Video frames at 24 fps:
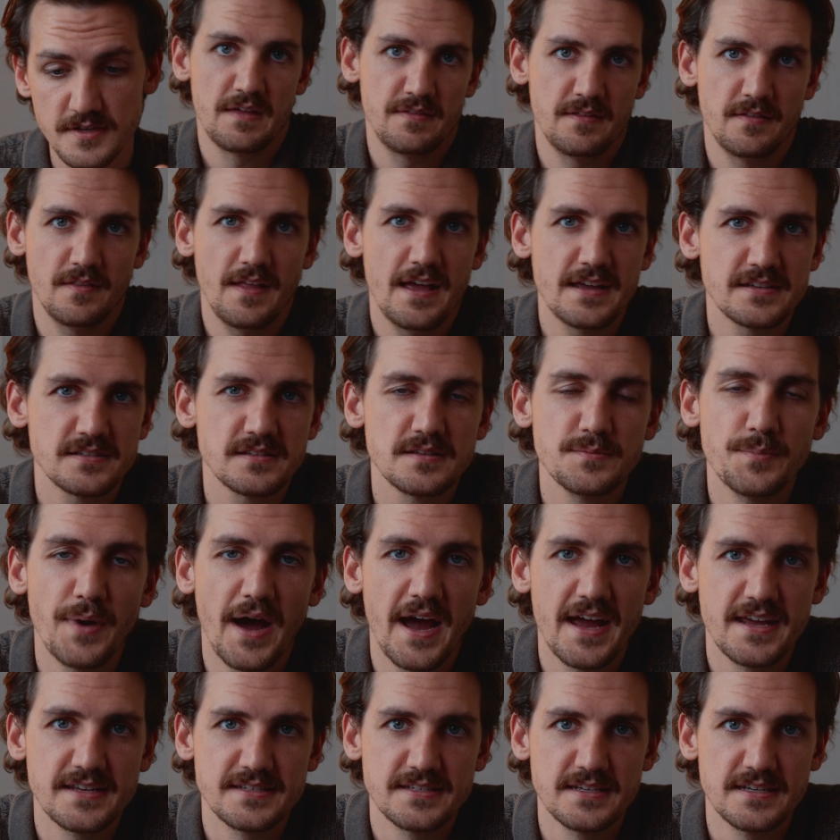And then lastly,
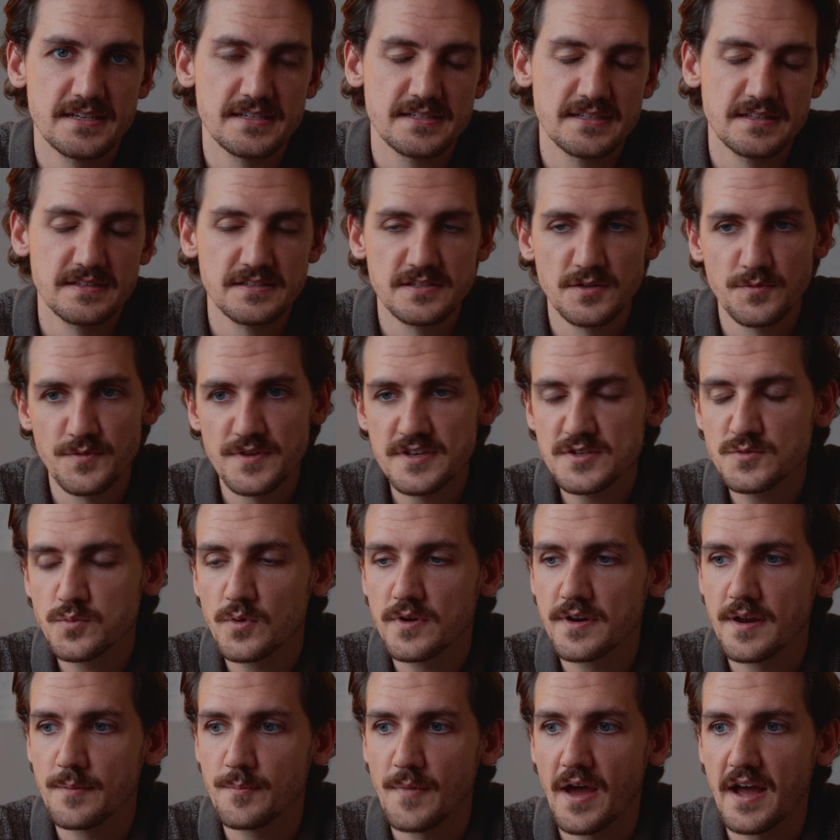biases. And so this
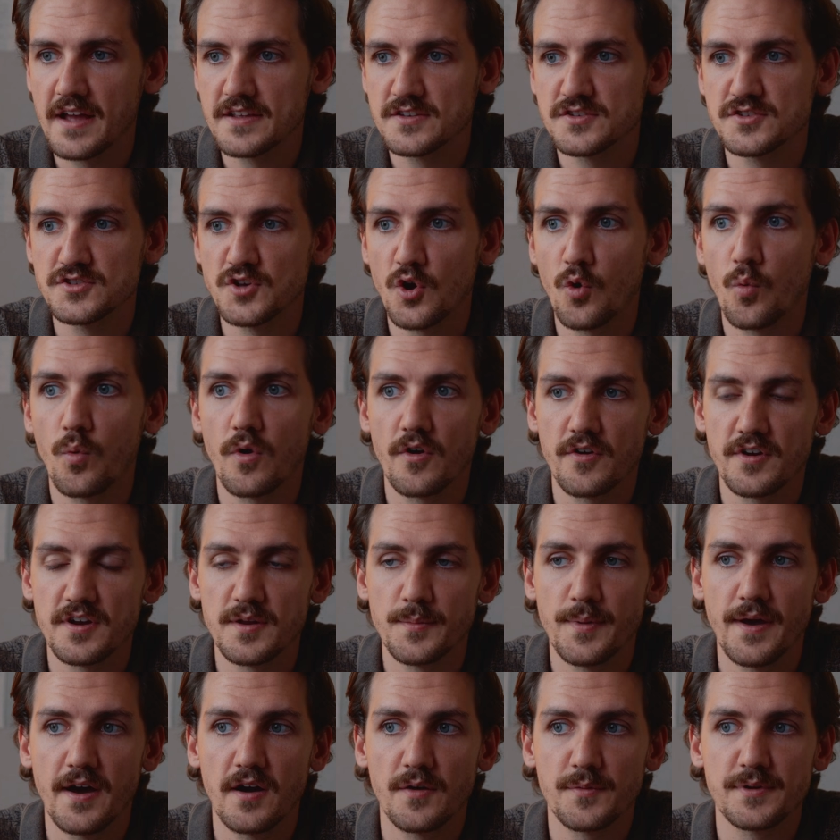one I'm not so worried
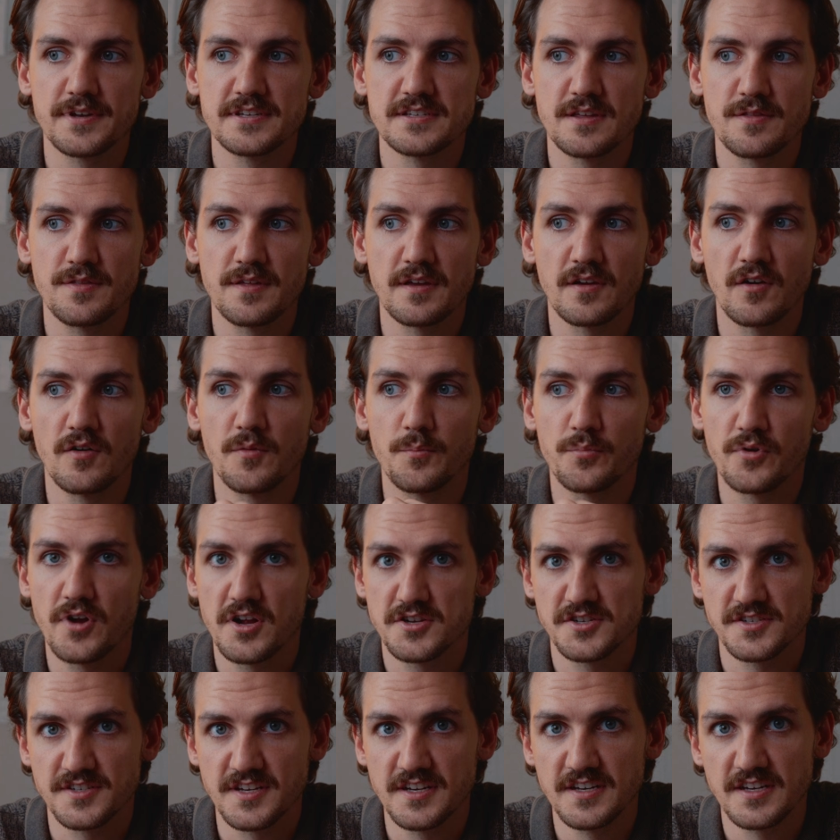about because I think on
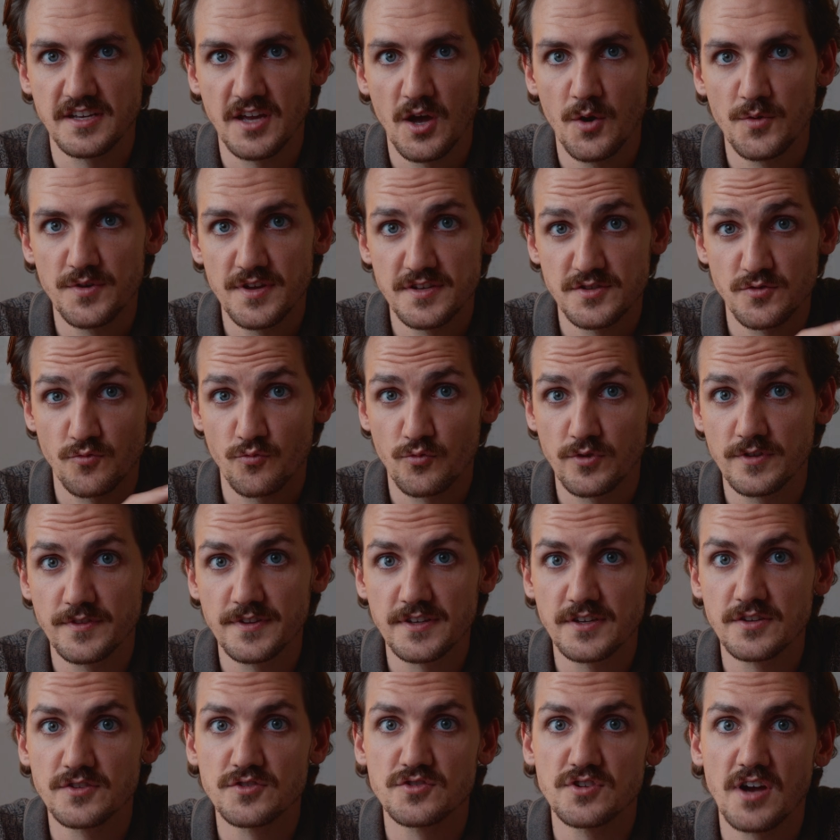Project Indigo, it does a really
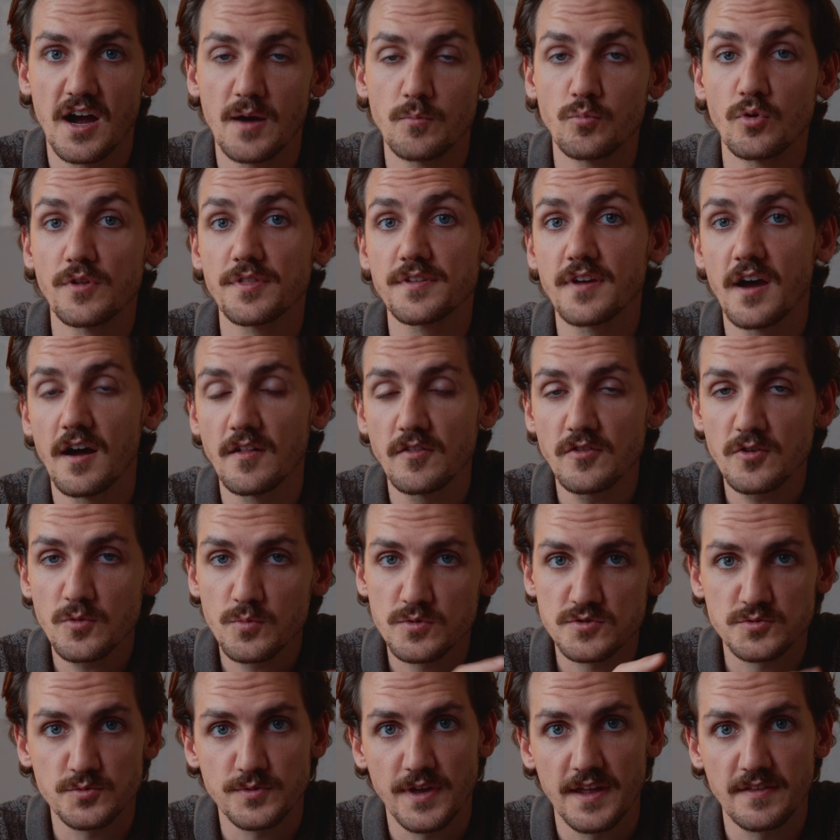good job with color,
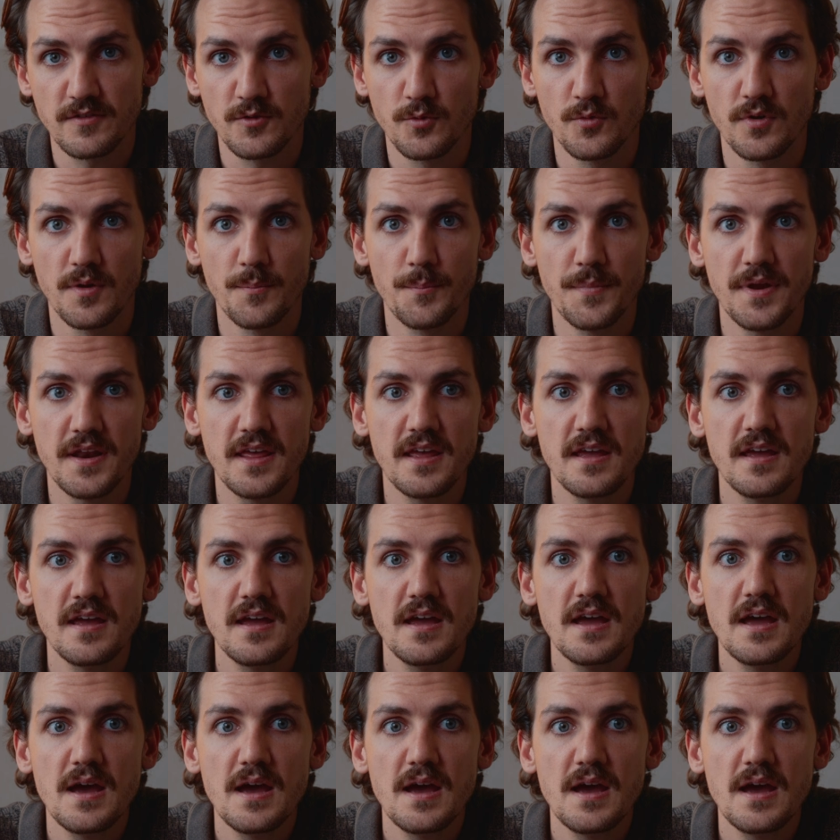which we'll get to in a minute,